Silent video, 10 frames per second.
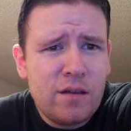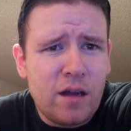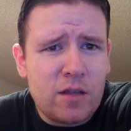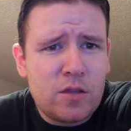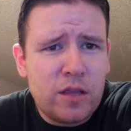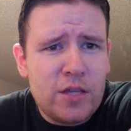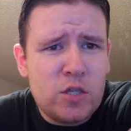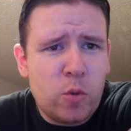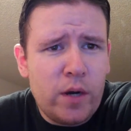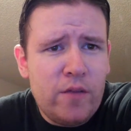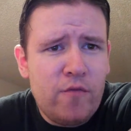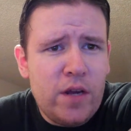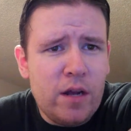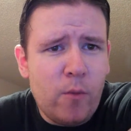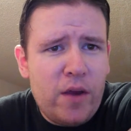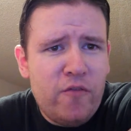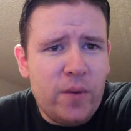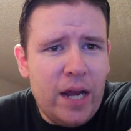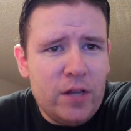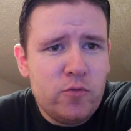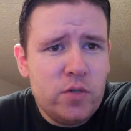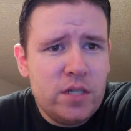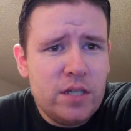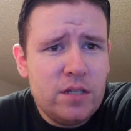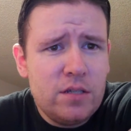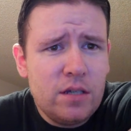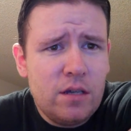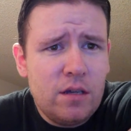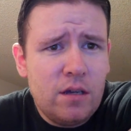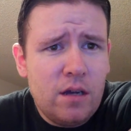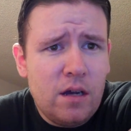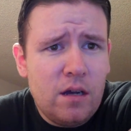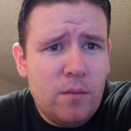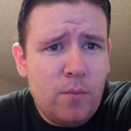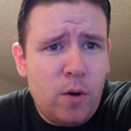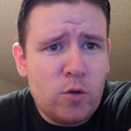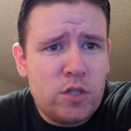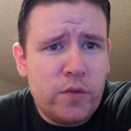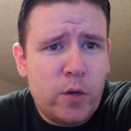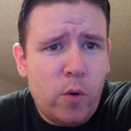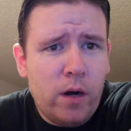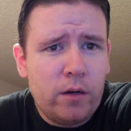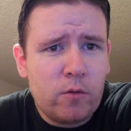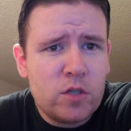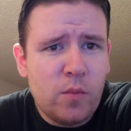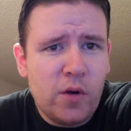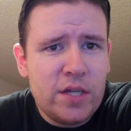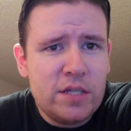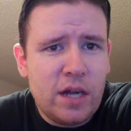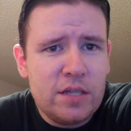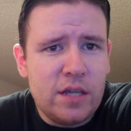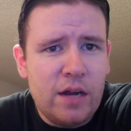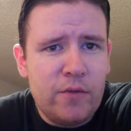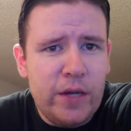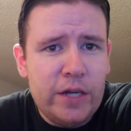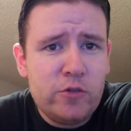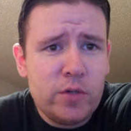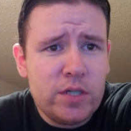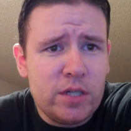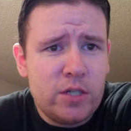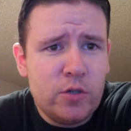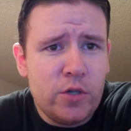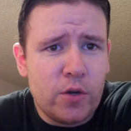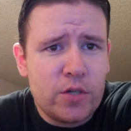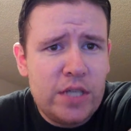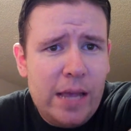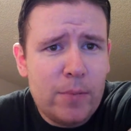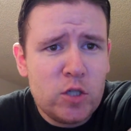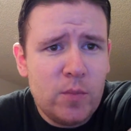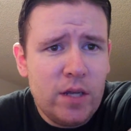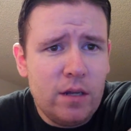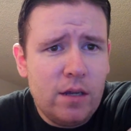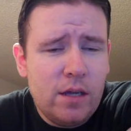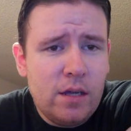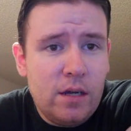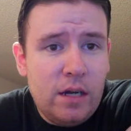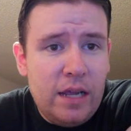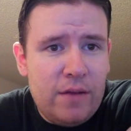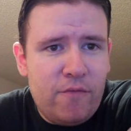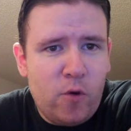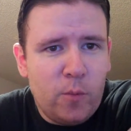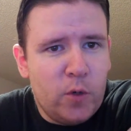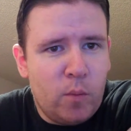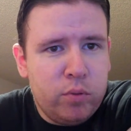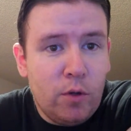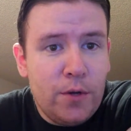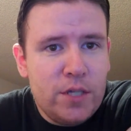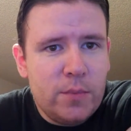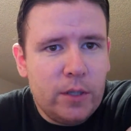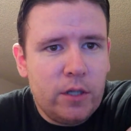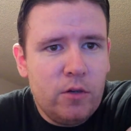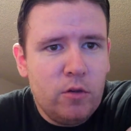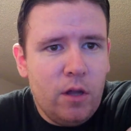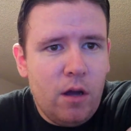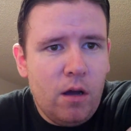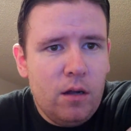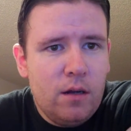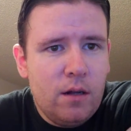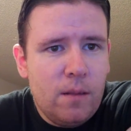At least 20 feet away from the entrances. Post the required no smoking signs at every entrance into your establishment. Inform your employees about the new law.